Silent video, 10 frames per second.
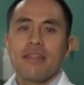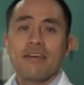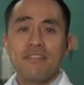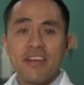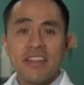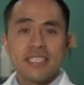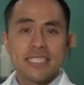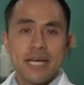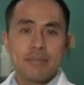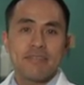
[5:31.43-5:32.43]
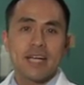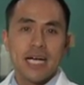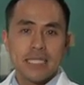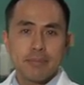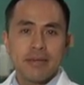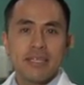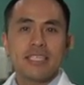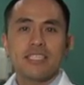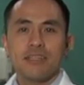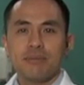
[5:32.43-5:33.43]
The fifth step of CUSP
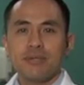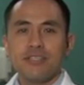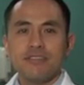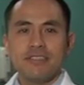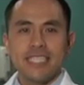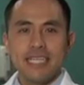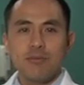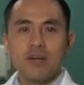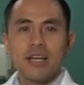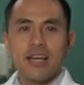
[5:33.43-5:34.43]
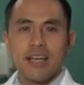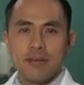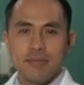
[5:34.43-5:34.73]
is to improve teamwork and